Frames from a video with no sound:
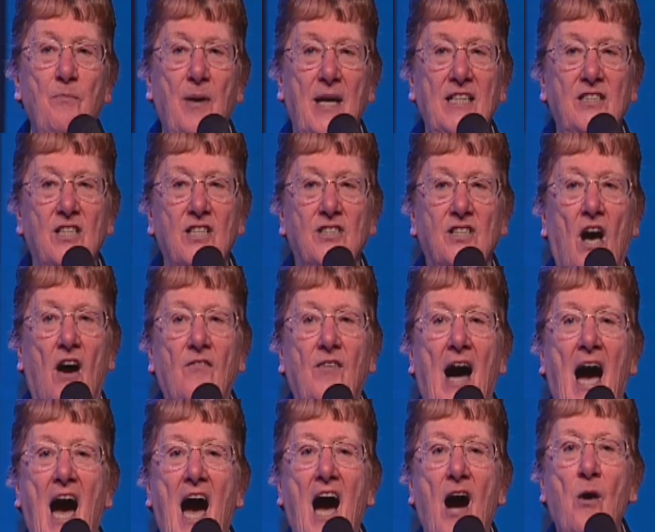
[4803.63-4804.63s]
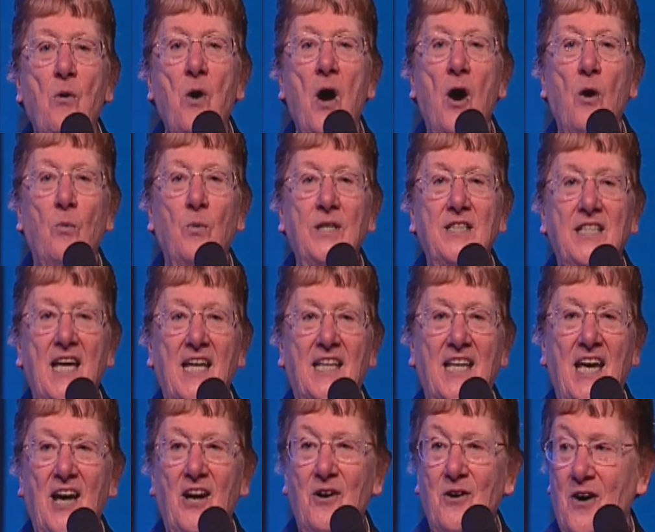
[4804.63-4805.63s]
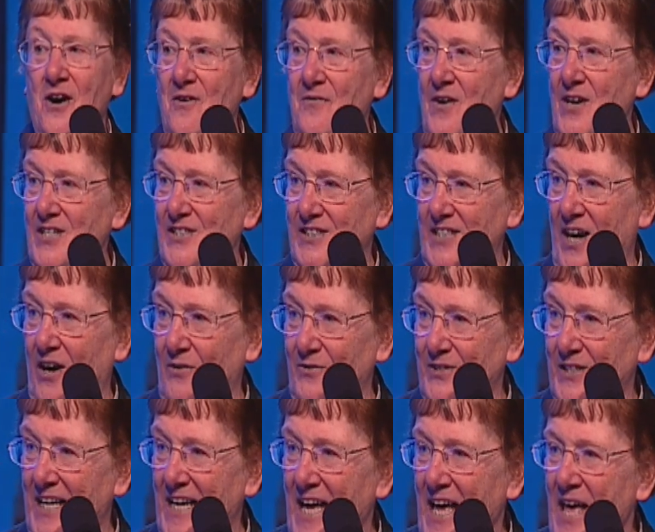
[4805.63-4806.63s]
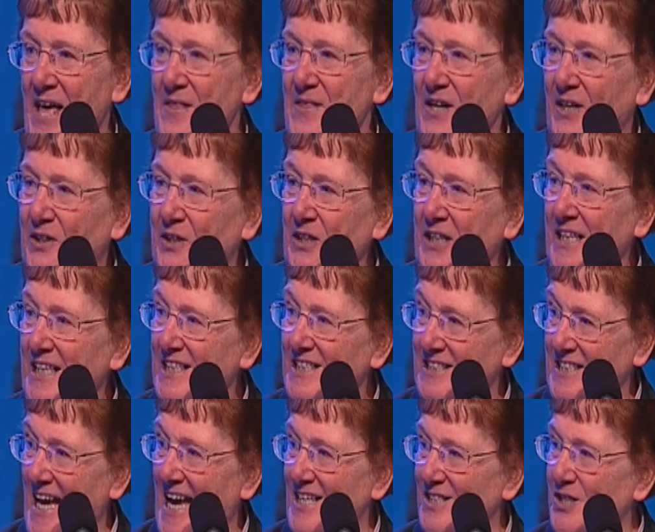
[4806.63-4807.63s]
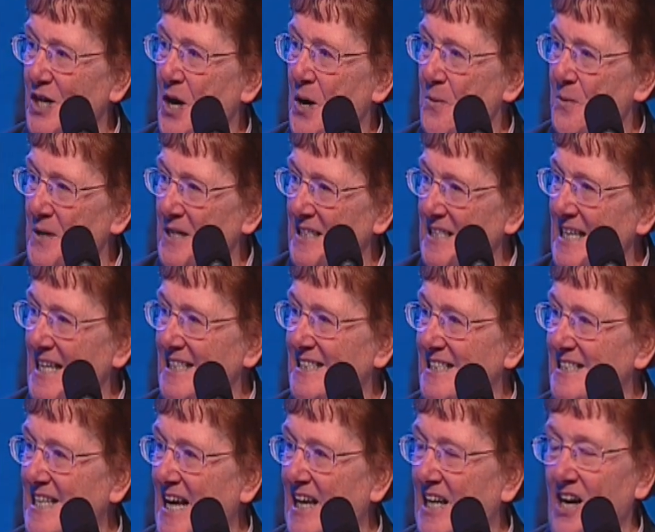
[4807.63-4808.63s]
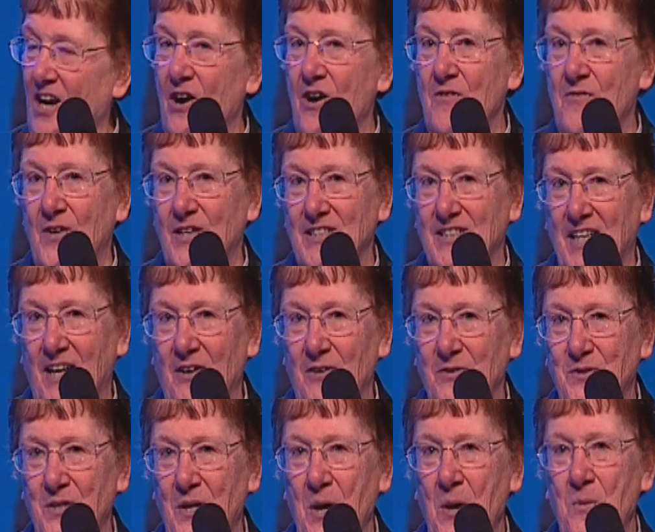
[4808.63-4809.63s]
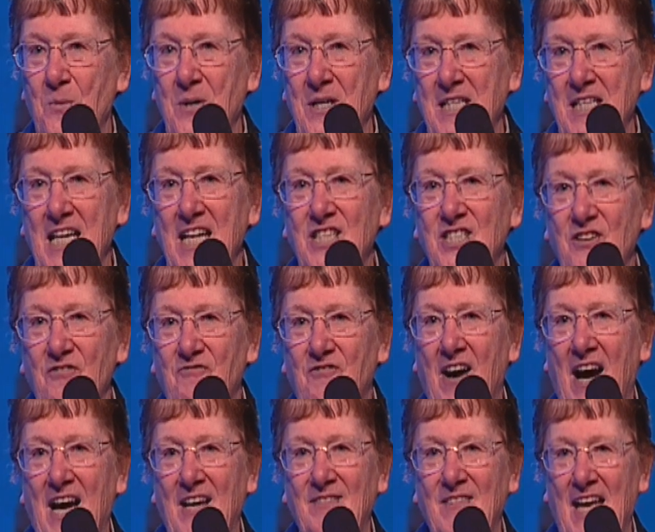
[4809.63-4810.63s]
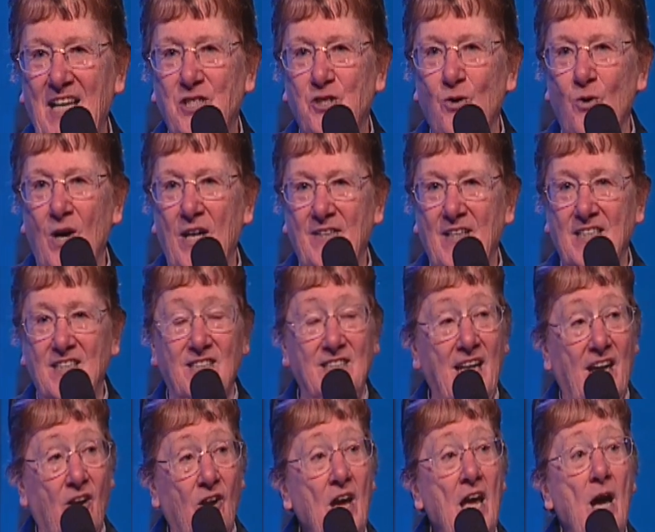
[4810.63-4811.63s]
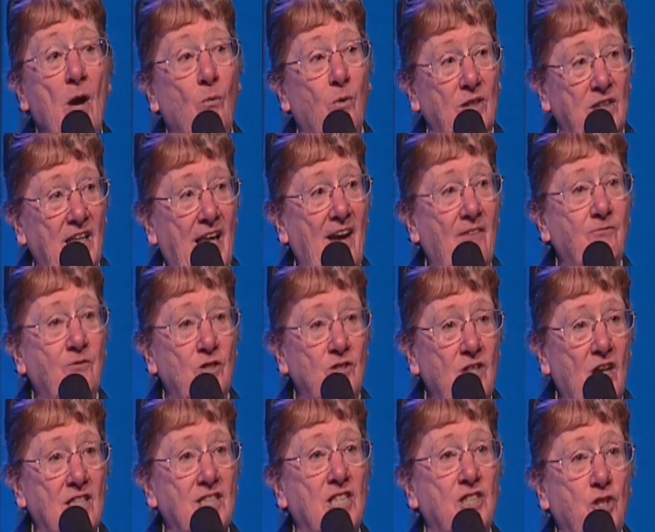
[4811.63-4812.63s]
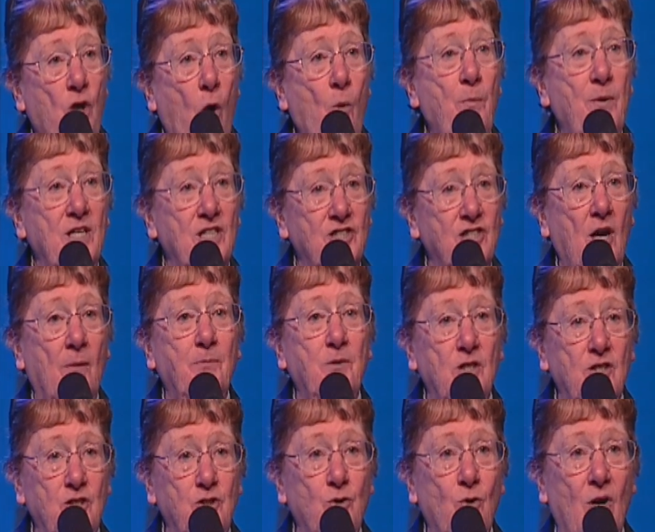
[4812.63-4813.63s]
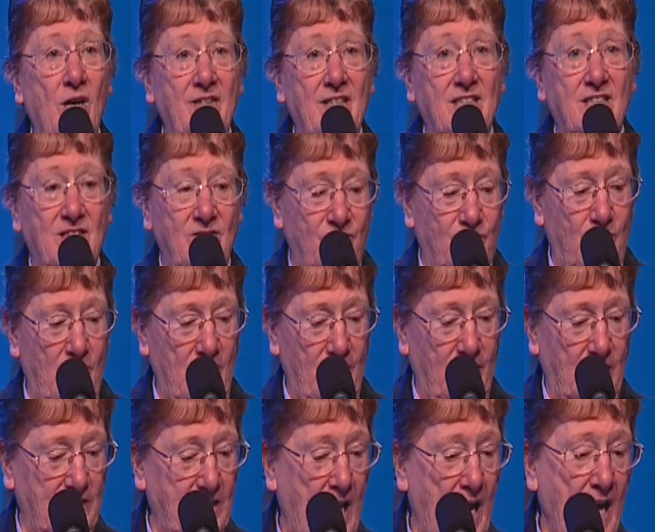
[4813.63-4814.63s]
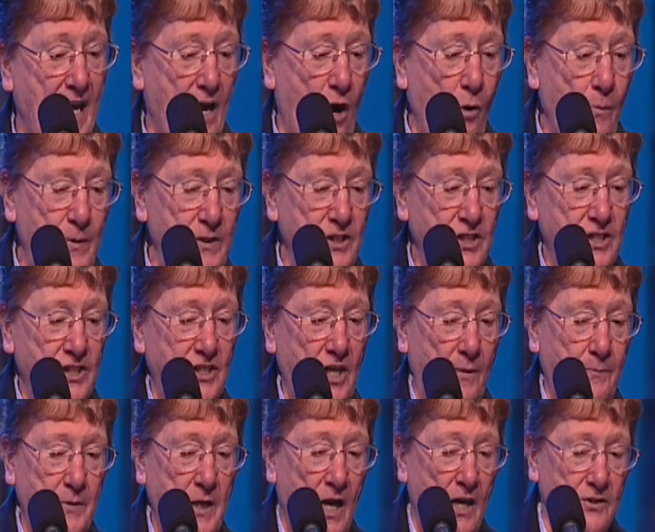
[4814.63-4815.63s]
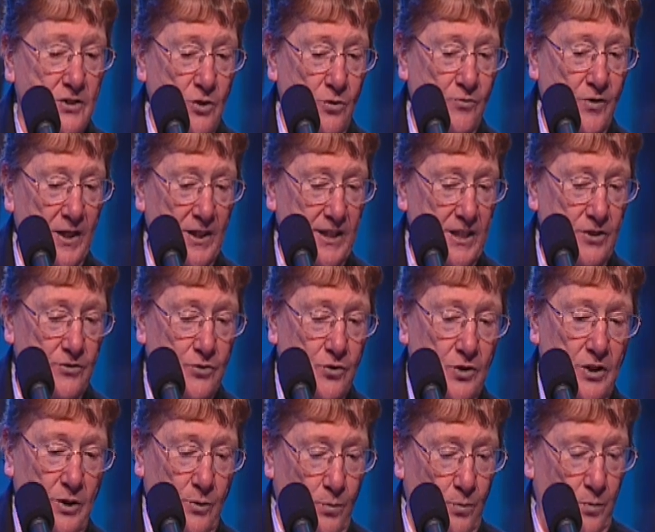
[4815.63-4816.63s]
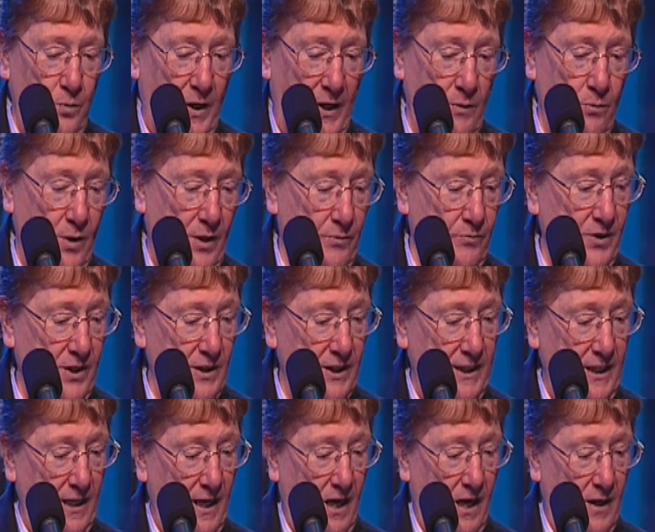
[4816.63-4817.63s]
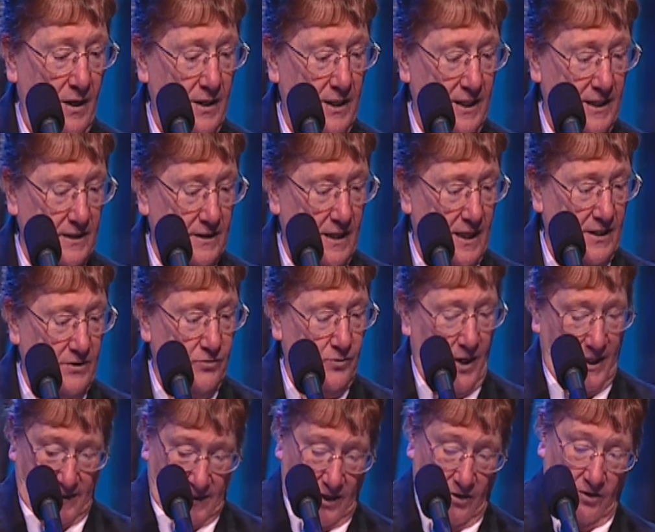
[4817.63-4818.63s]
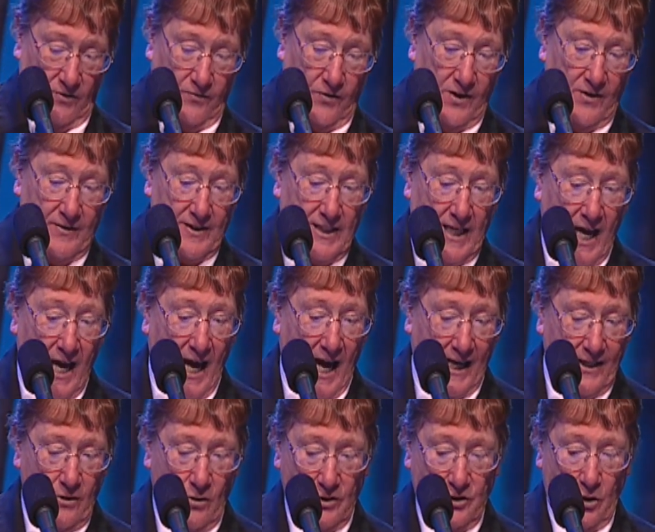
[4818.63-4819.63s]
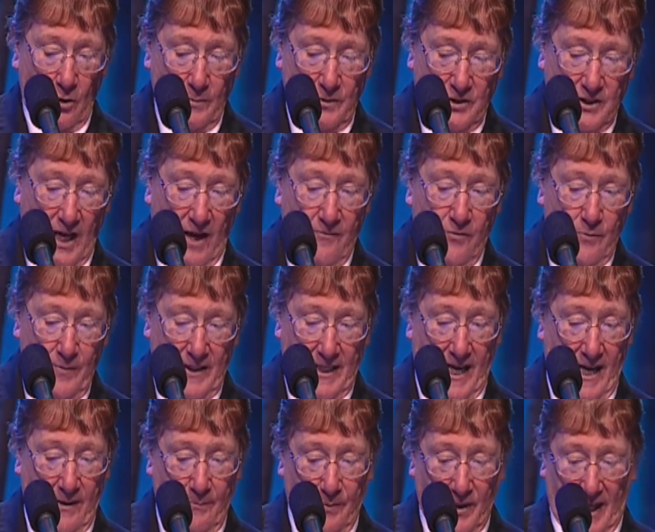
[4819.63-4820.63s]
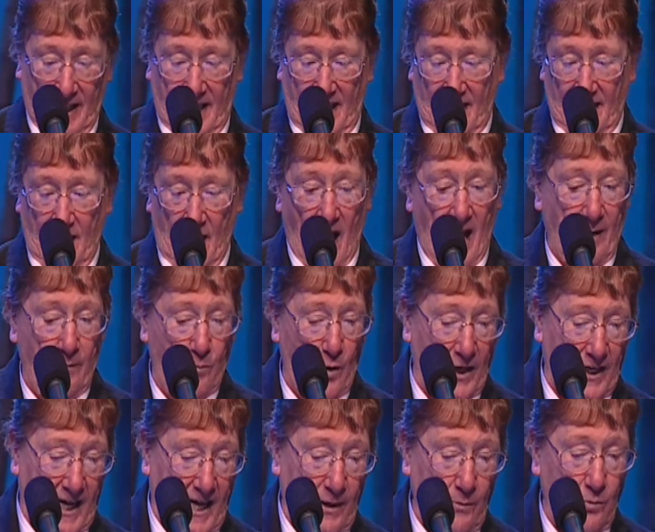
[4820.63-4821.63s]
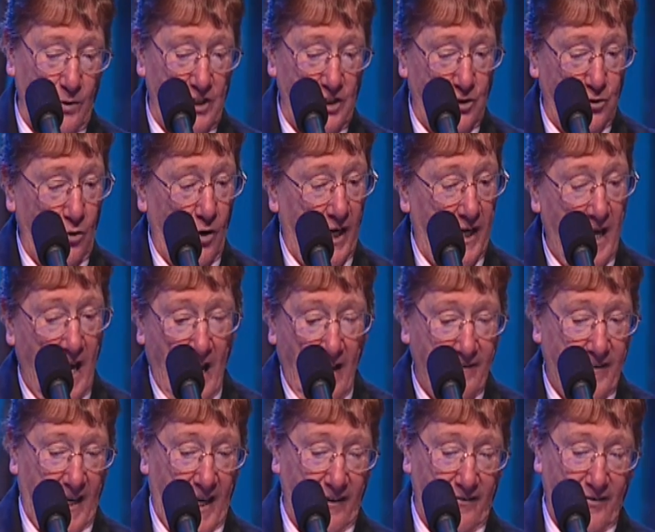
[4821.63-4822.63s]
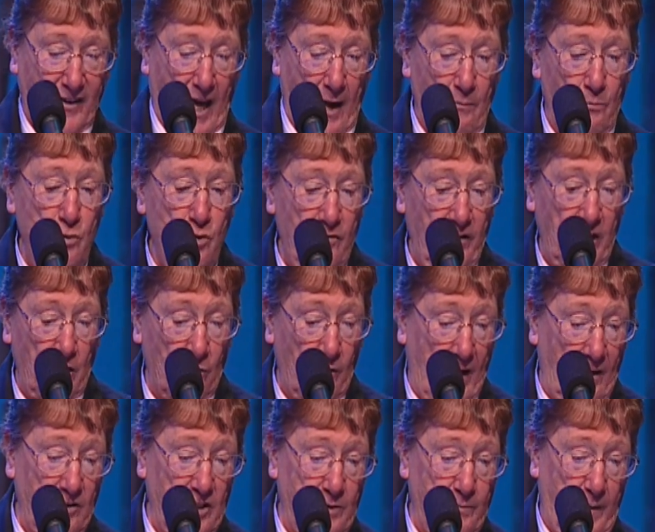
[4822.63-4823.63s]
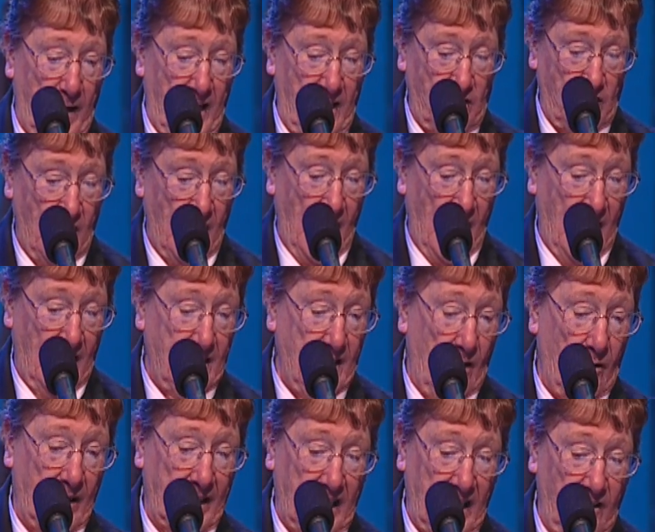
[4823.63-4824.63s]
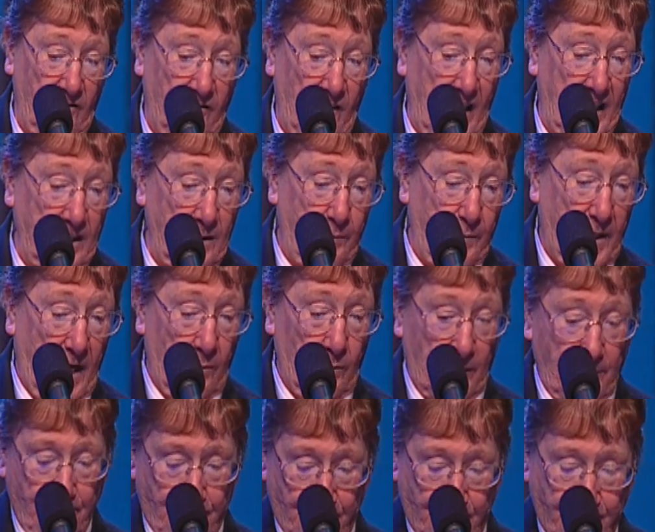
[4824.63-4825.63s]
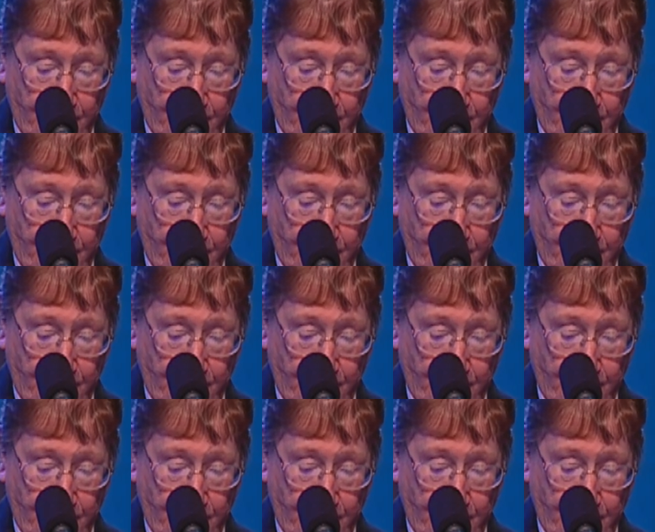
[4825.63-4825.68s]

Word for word: the basis of how we take care of ourselves. The clinic says we need to take care of ourselves. We need to find that joy that's there. What laughter does is open us up to the joy that's in front of us, it opens us up to really and truly what, what really uh, is, is right there in front of us. I know it's almost time for me to end, but I, can't, I want to end with a story that I kept moving around this page, and now I can't find it, but I will.